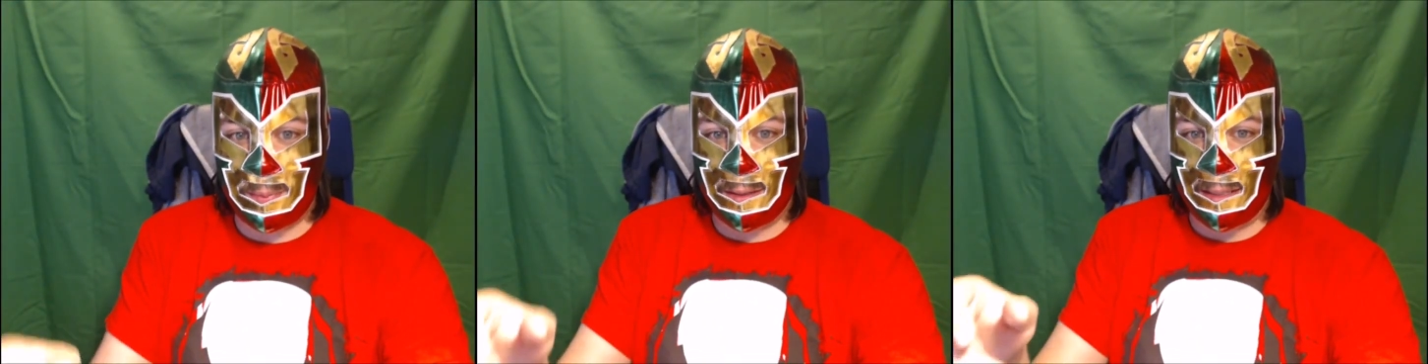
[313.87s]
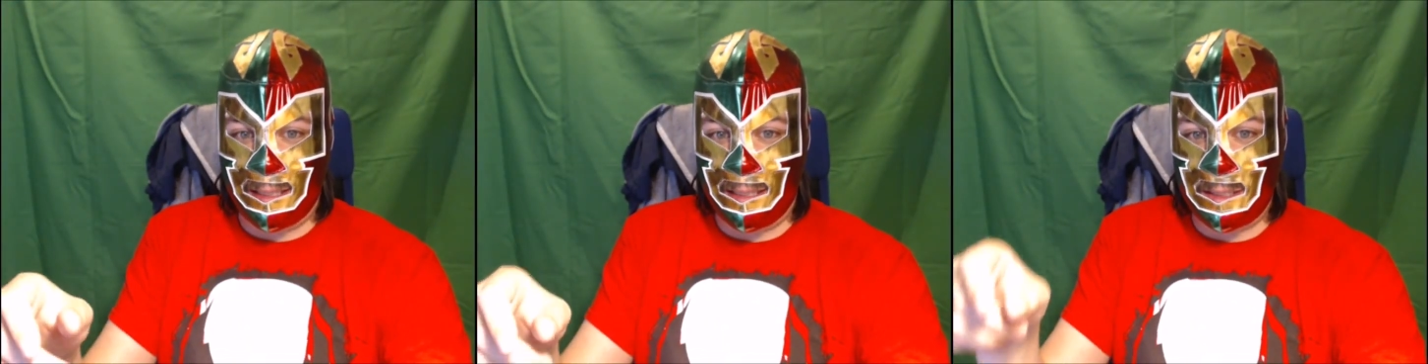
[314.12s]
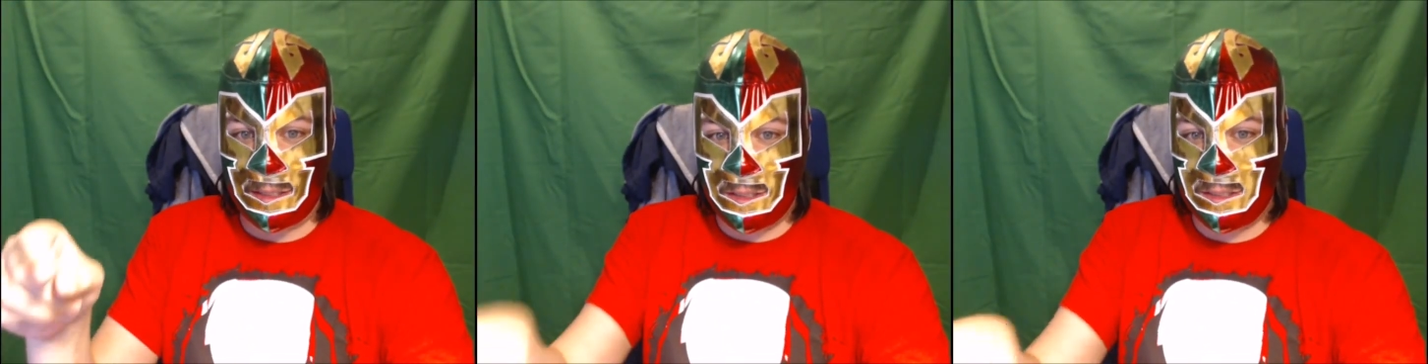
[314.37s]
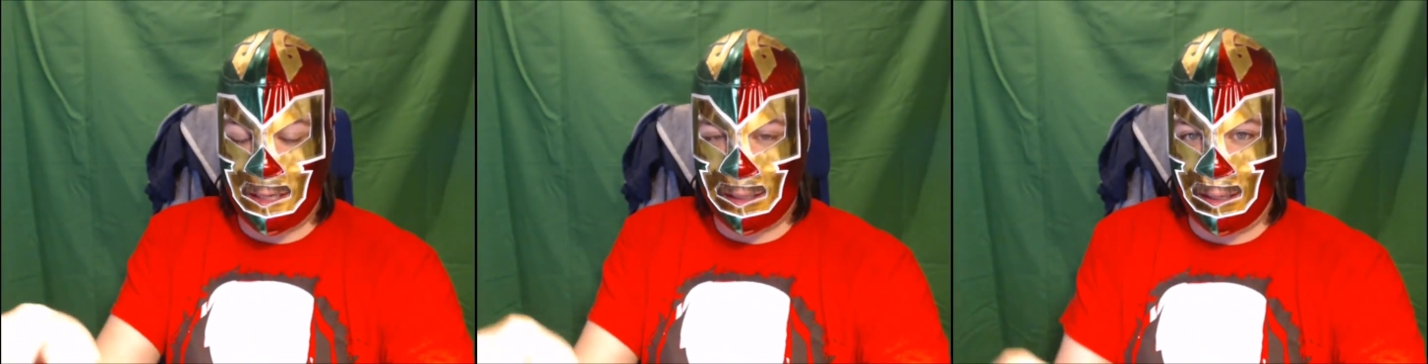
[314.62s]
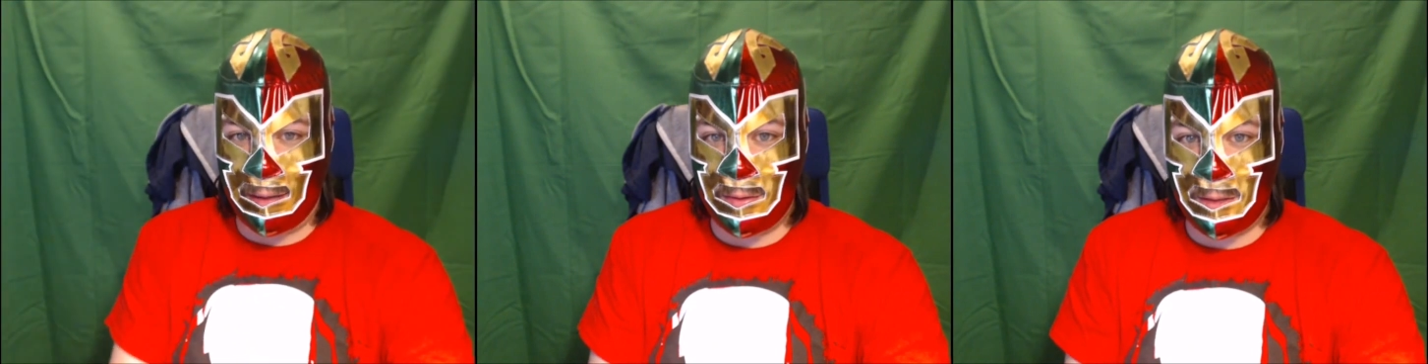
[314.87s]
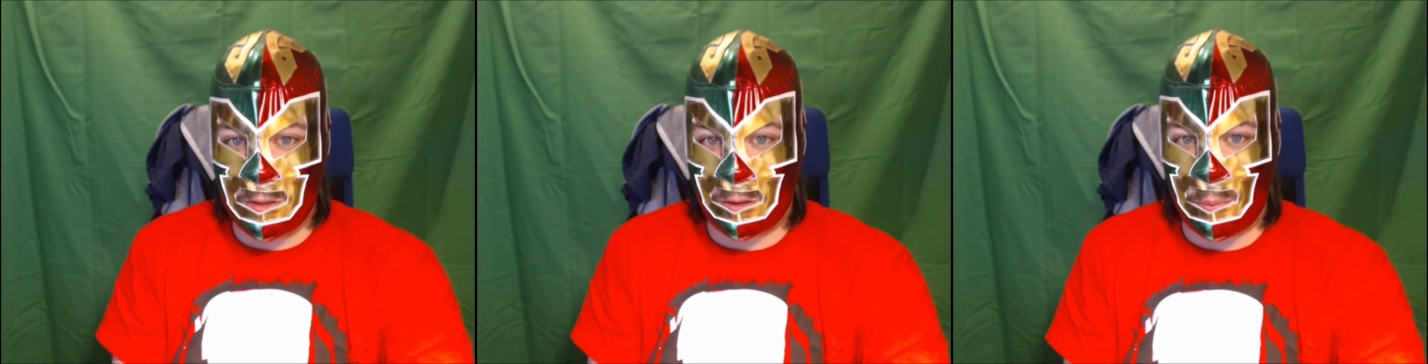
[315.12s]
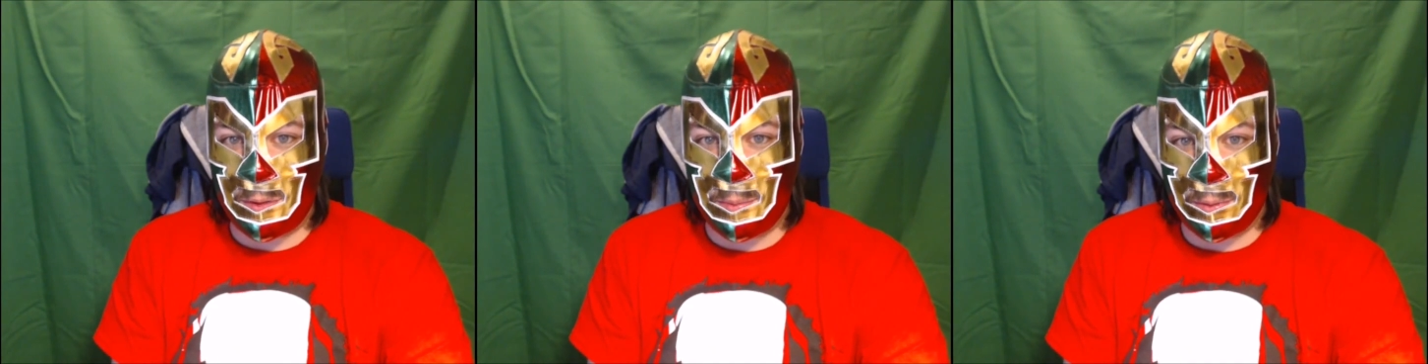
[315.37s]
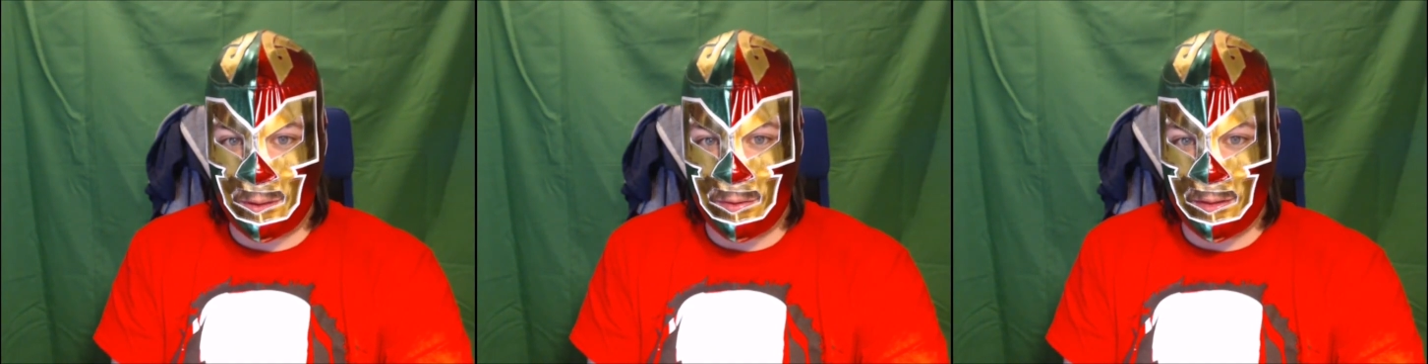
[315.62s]
please check out the description
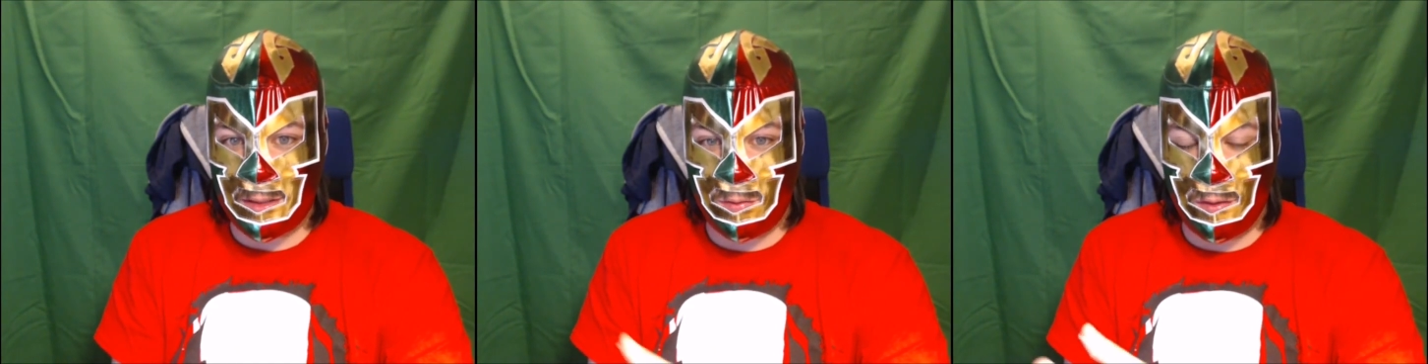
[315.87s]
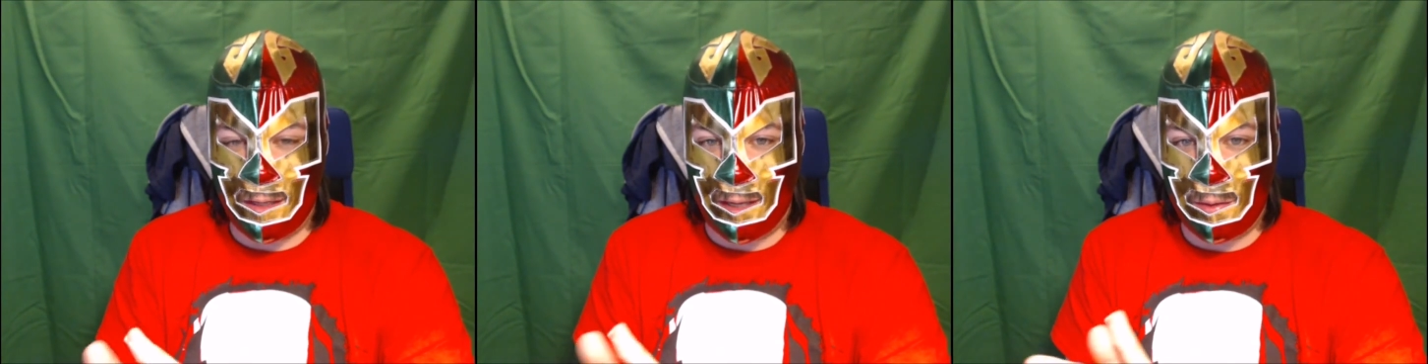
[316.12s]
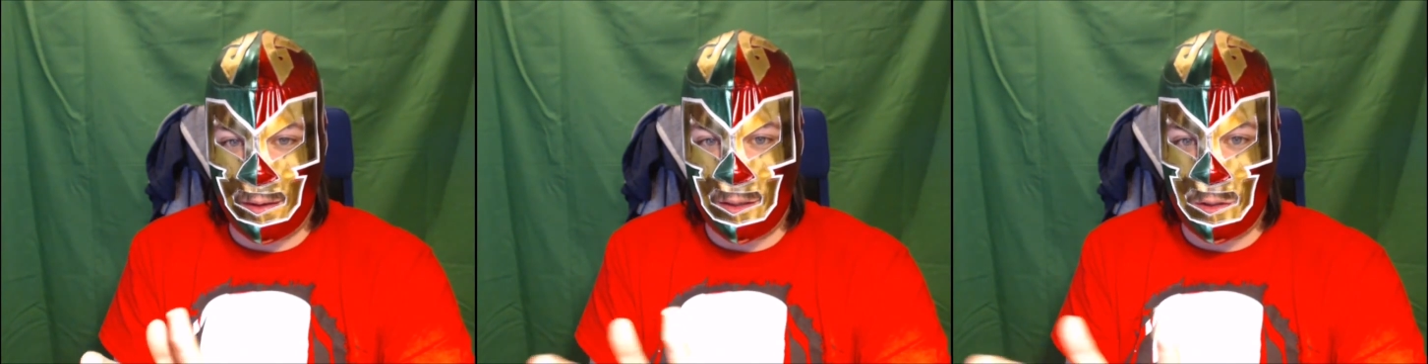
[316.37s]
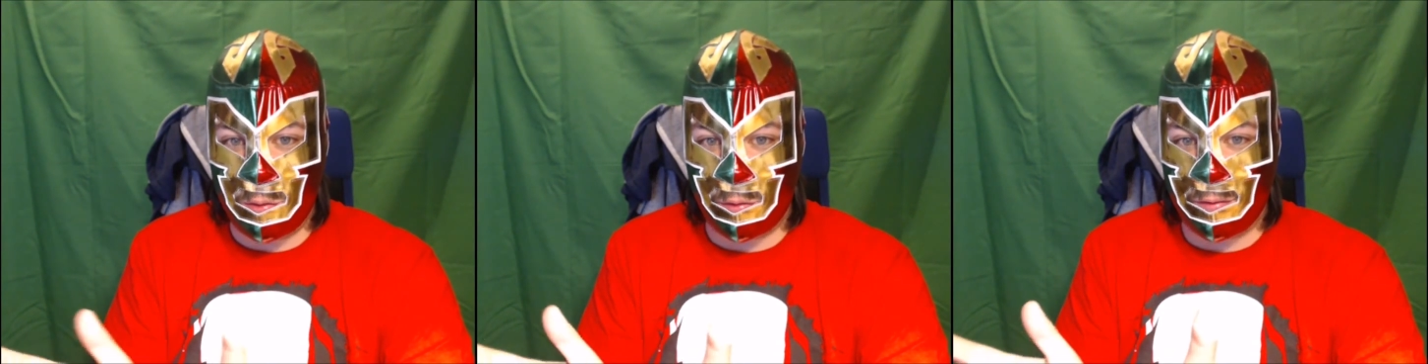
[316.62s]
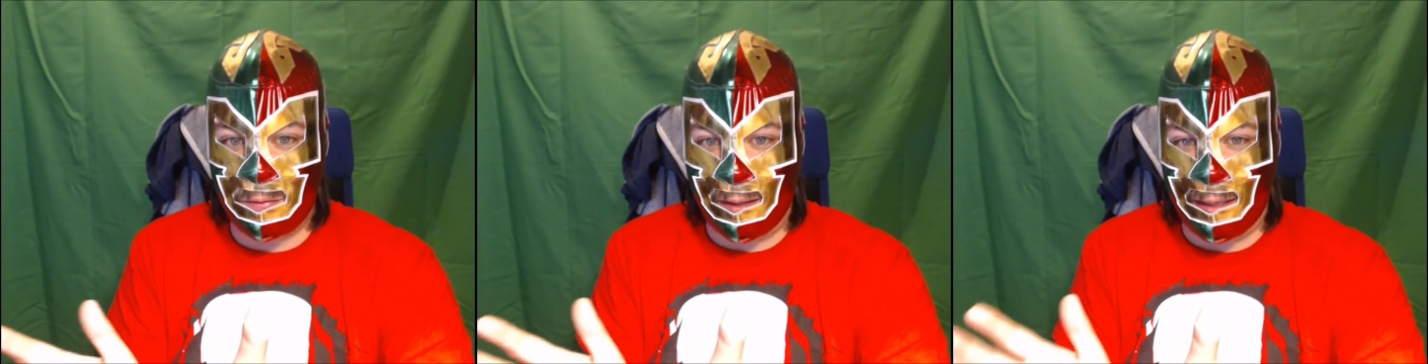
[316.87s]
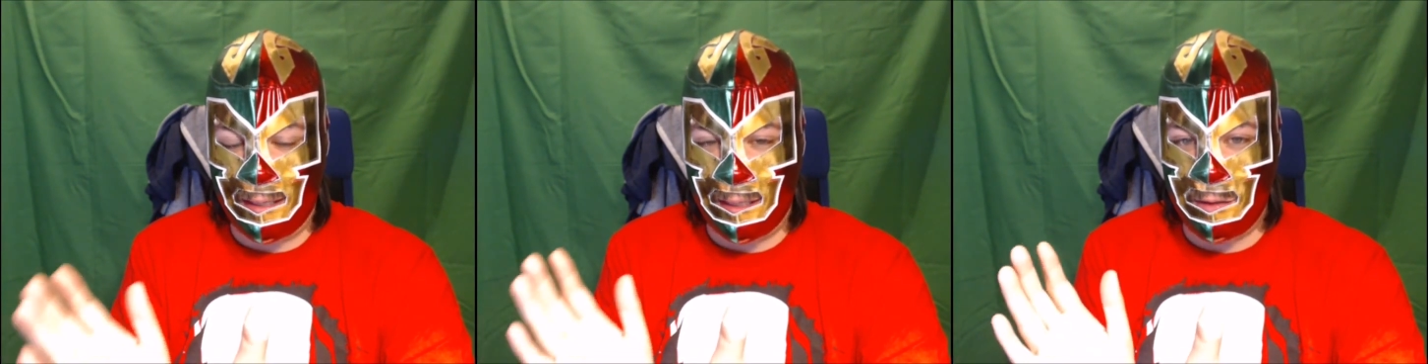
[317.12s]
below this video and you will find